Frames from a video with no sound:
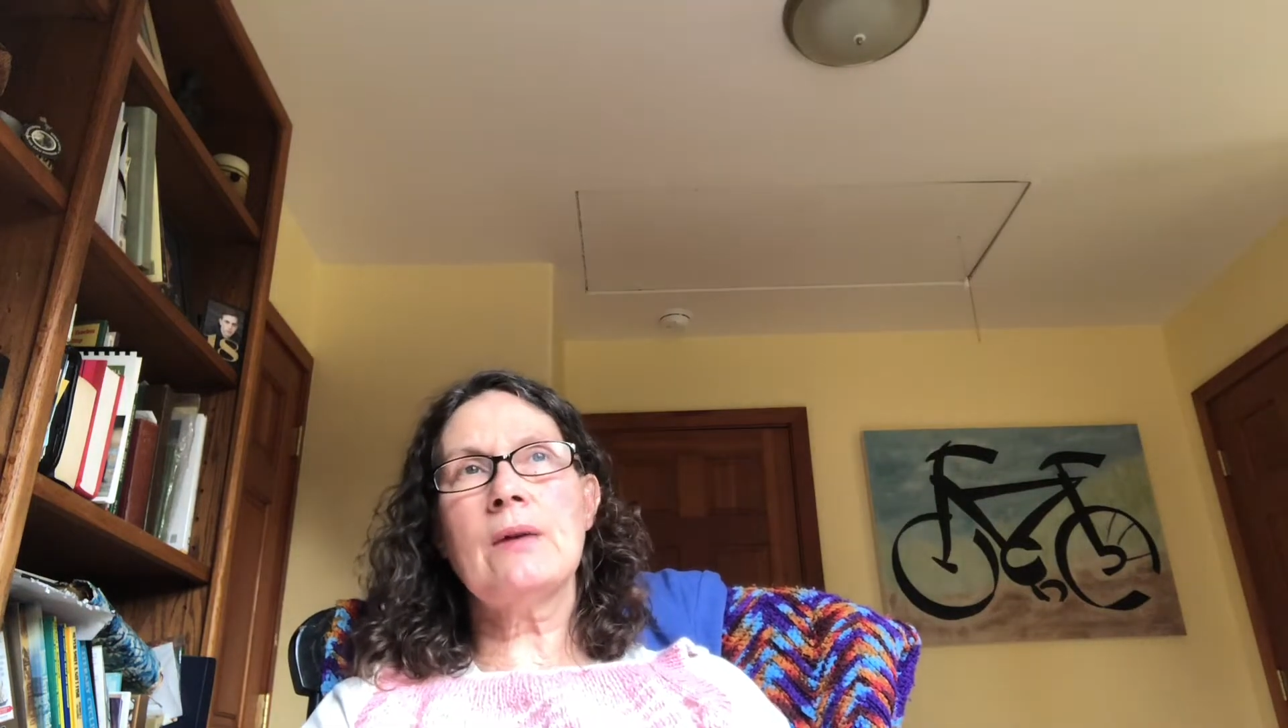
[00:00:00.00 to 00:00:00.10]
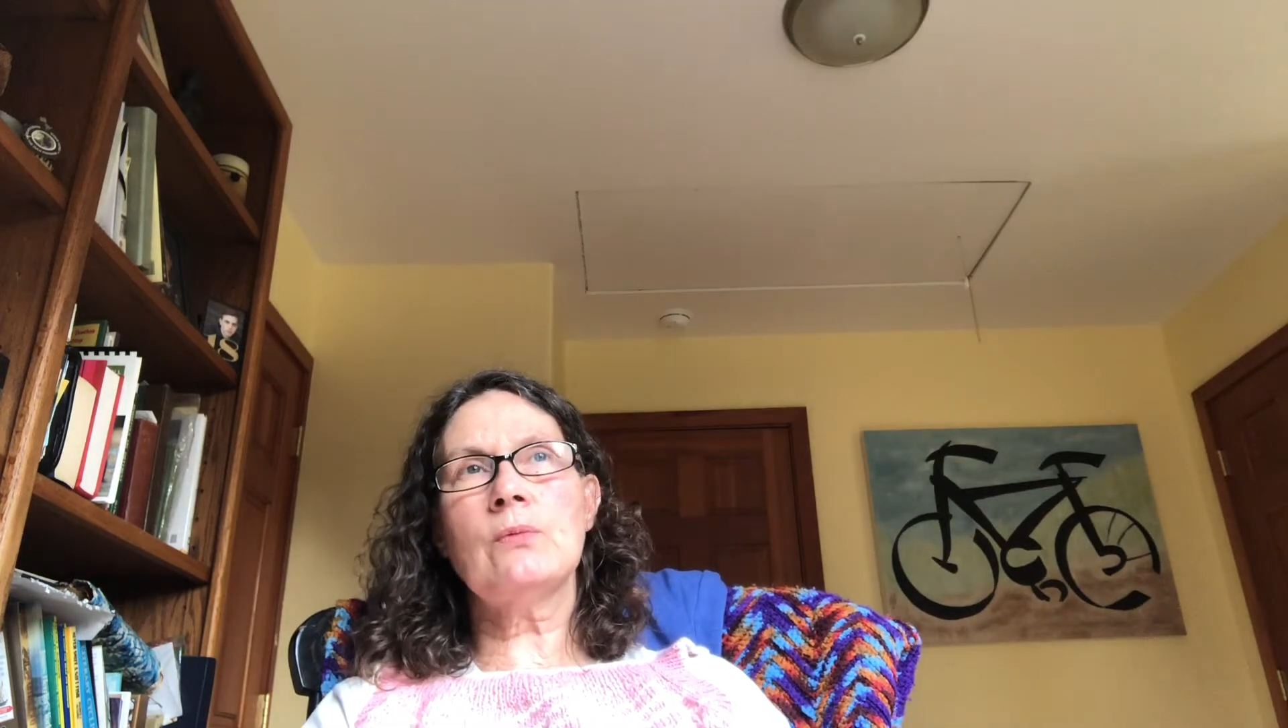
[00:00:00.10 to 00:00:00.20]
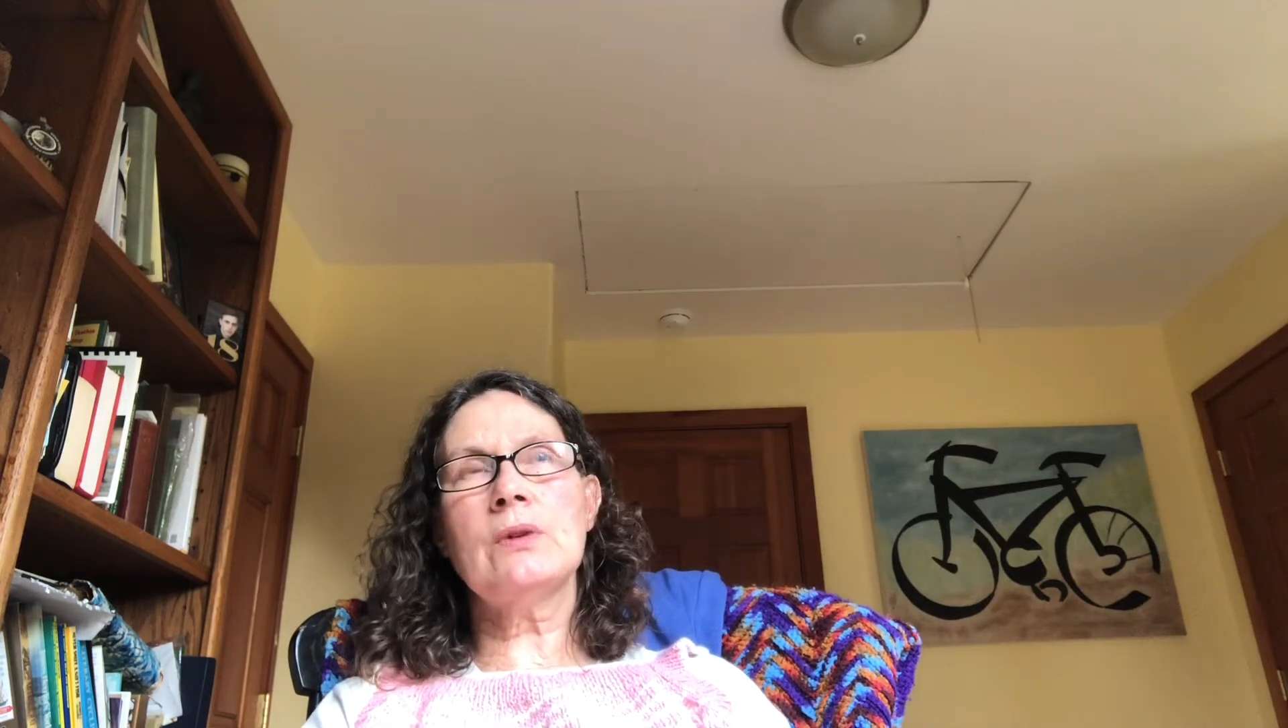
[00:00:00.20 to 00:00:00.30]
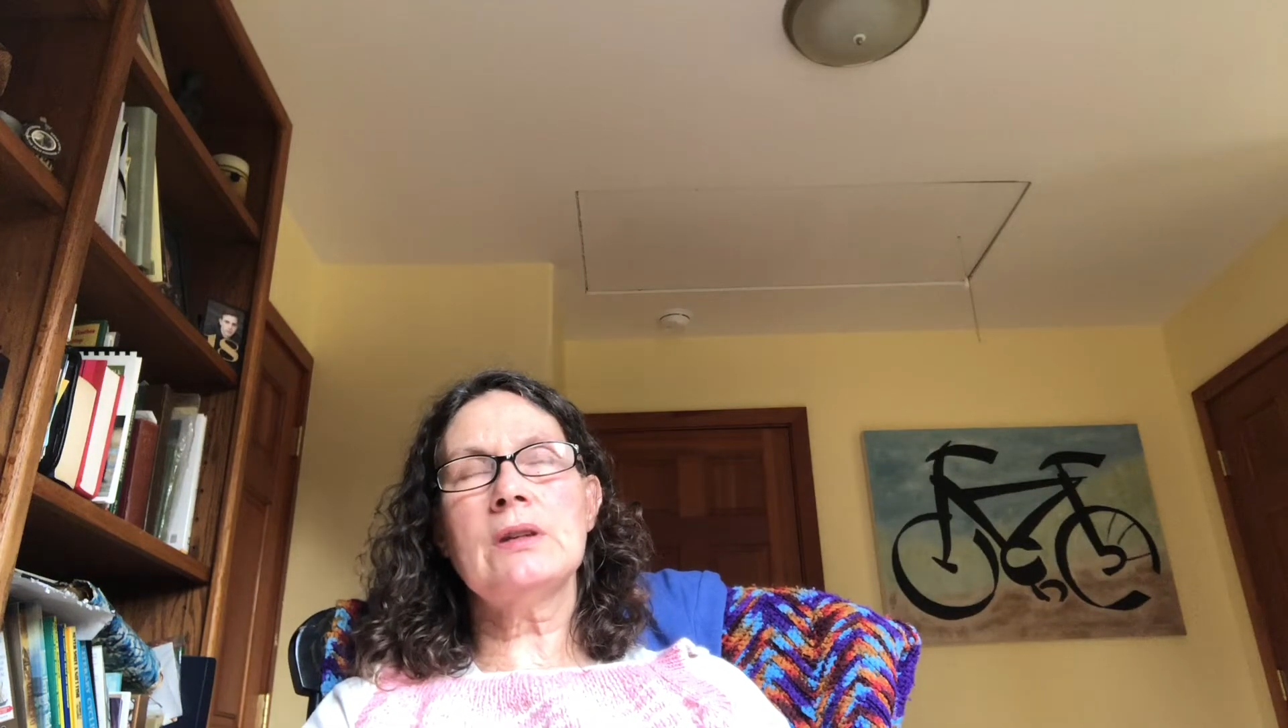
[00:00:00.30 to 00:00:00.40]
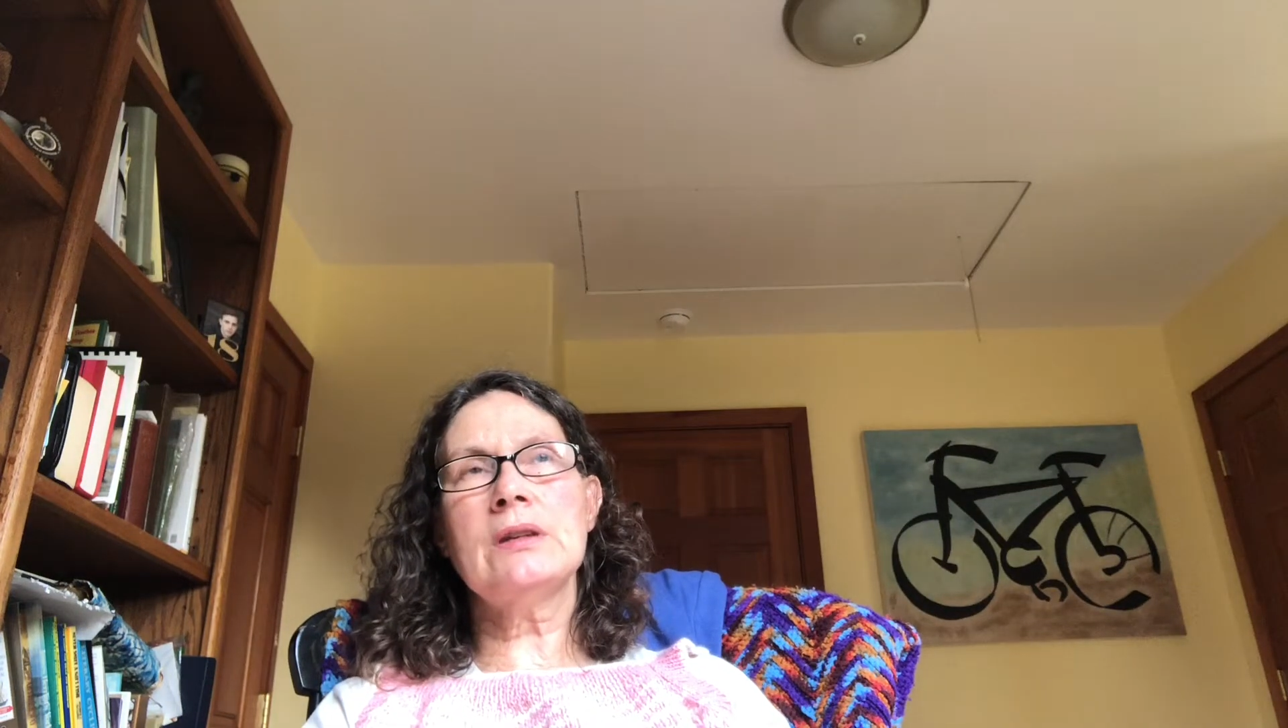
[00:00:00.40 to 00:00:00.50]

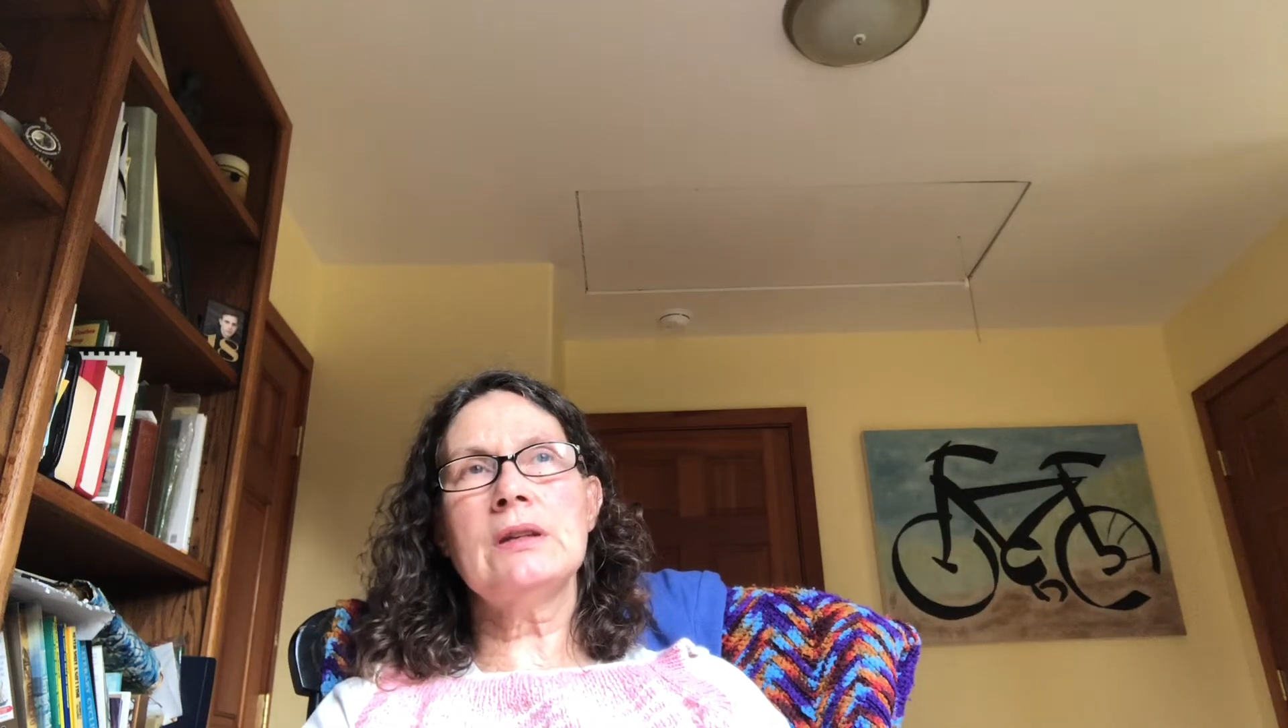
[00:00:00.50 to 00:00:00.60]
one